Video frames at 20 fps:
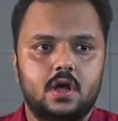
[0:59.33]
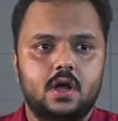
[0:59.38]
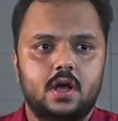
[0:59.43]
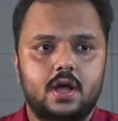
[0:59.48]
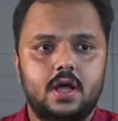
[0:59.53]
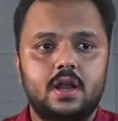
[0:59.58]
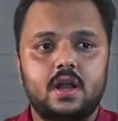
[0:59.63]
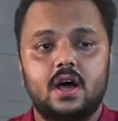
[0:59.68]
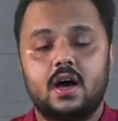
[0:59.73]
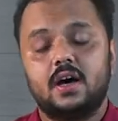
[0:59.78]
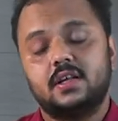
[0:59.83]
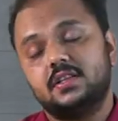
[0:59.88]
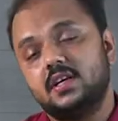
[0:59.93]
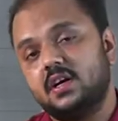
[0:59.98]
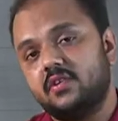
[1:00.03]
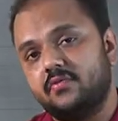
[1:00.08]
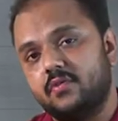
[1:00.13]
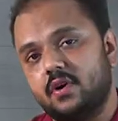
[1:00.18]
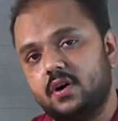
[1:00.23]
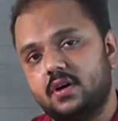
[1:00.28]
In
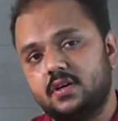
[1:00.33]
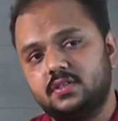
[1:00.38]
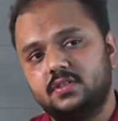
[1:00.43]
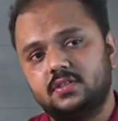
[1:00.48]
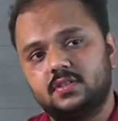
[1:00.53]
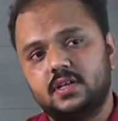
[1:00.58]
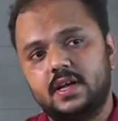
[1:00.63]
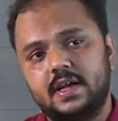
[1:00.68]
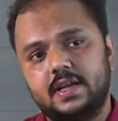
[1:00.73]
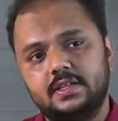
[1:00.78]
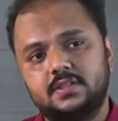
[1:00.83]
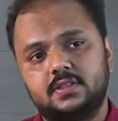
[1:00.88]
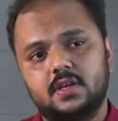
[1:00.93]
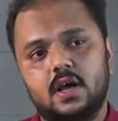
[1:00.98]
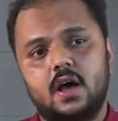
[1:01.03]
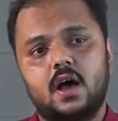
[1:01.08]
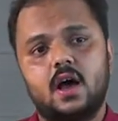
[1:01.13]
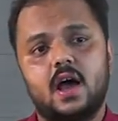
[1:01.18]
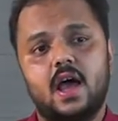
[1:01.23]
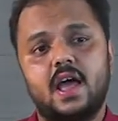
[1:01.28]
other words, says
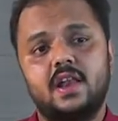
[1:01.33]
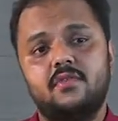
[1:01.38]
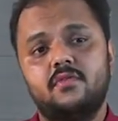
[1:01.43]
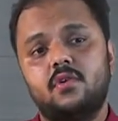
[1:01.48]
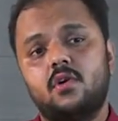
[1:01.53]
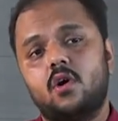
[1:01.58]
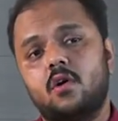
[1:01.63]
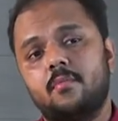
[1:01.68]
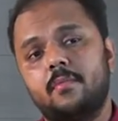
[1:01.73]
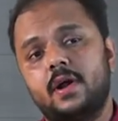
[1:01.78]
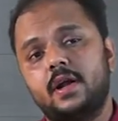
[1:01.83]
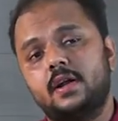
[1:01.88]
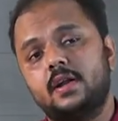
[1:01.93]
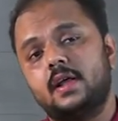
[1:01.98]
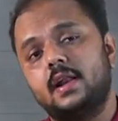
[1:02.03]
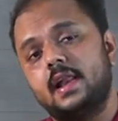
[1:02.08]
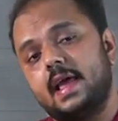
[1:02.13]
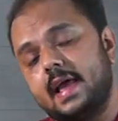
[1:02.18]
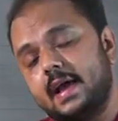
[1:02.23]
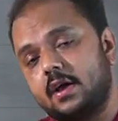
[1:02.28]

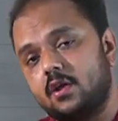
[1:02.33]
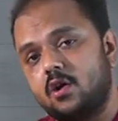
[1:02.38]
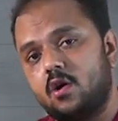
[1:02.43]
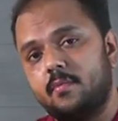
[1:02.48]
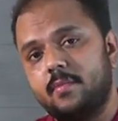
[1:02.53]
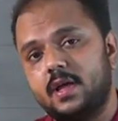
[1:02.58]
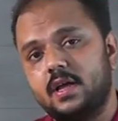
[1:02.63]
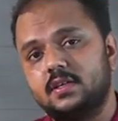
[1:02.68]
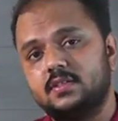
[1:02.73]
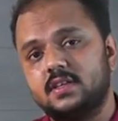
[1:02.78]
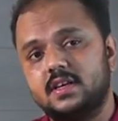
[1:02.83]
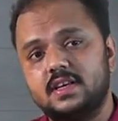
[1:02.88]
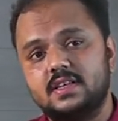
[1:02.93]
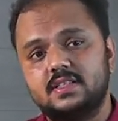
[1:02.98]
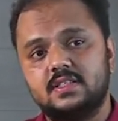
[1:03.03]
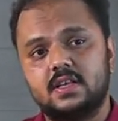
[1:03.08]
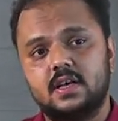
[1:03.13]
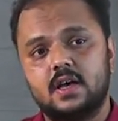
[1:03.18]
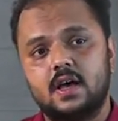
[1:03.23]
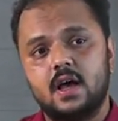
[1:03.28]
environmental economics
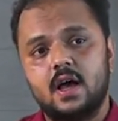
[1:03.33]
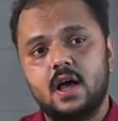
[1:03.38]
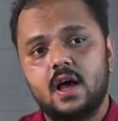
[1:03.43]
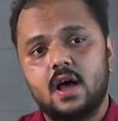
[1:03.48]
is a